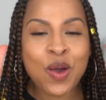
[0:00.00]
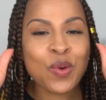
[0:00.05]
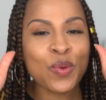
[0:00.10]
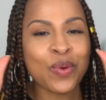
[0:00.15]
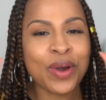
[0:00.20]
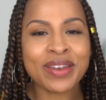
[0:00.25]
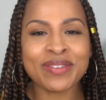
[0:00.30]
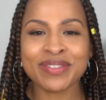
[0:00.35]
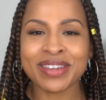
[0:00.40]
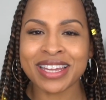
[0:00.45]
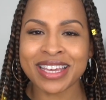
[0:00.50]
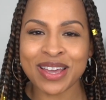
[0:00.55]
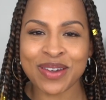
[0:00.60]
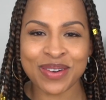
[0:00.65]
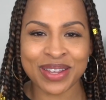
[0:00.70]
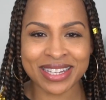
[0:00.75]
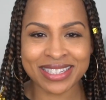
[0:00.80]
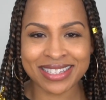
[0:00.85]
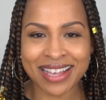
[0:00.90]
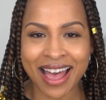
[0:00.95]
one
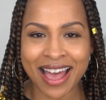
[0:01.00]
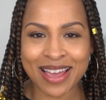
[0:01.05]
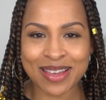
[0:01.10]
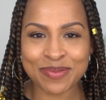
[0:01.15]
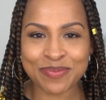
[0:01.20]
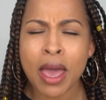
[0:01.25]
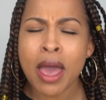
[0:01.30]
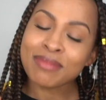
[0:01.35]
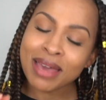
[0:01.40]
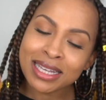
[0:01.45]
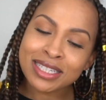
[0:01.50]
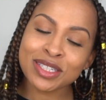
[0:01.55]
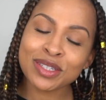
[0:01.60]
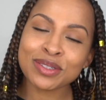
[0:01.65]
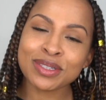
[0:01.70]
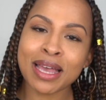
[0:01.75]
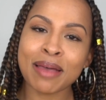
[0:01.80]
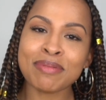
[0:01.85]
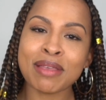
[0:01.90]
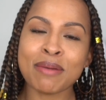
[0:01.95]
video at a time. Make sure
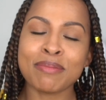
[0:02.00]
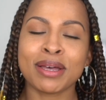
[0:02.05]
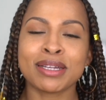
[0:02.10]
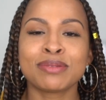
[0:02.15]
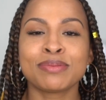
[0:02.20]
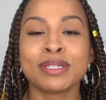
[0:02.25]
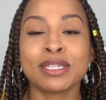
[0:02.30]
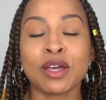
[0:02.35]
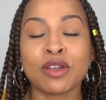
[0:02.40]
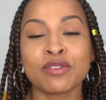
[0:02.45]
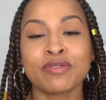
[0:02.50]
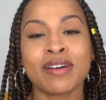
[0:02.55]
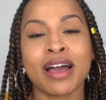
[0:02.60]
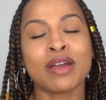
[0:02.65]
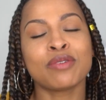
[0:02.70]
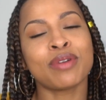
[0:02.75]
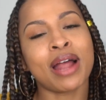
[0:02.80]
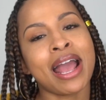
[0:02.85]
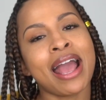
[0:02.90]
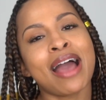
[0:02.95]
you tap that bell to be
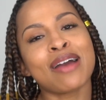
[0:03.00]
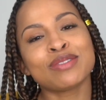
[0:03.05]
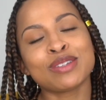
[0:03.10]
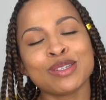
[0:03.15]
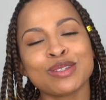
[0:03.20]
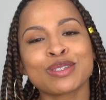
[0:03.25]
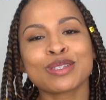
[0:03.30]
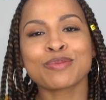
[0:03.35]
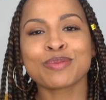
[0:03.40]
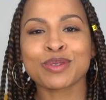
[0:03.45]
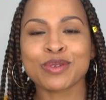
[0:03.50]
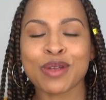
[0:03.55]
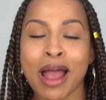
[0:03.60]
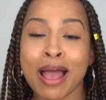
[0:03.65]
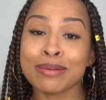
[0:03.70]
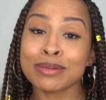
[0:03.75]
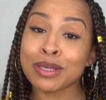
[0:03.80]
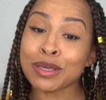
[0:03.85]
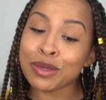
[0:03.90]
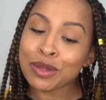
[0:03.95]
notified right after you
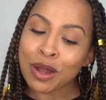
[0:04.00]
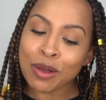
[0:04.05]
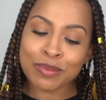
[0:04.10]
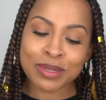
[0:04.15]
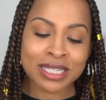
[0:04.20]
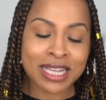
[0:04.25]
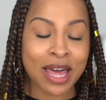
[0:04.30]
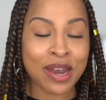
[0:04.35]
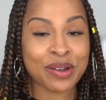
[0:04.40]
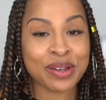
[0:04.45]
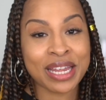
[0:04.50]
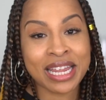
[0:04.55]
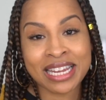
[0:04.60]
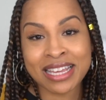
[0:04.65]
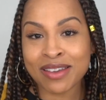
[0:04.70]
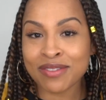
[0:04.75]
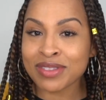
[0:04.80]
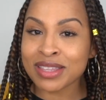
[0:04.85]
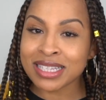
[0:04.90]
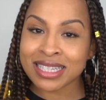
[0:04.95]
subscribe so you don't miss out on
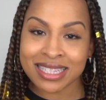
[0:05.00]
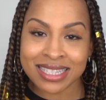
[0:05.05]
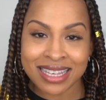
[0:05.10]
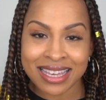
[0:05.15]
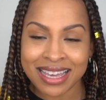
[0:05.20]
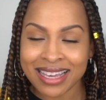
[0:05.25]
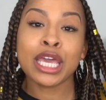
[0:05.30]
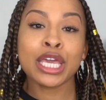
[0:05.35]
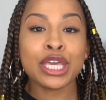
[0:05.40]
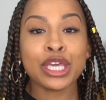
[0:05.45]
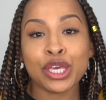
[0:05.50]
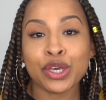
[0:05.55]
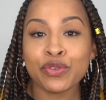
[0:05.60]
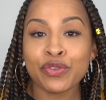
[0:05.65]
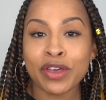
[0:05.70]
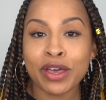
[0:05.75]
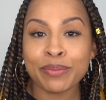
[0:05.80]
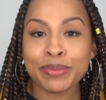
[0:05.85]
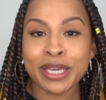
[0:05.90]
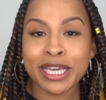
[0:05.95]
any of the tea. You
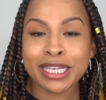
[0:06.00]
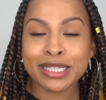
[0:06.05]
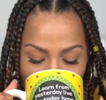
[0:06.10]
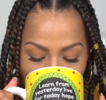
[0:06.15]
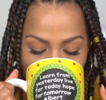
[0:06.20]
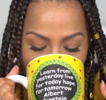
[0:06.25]
feel me?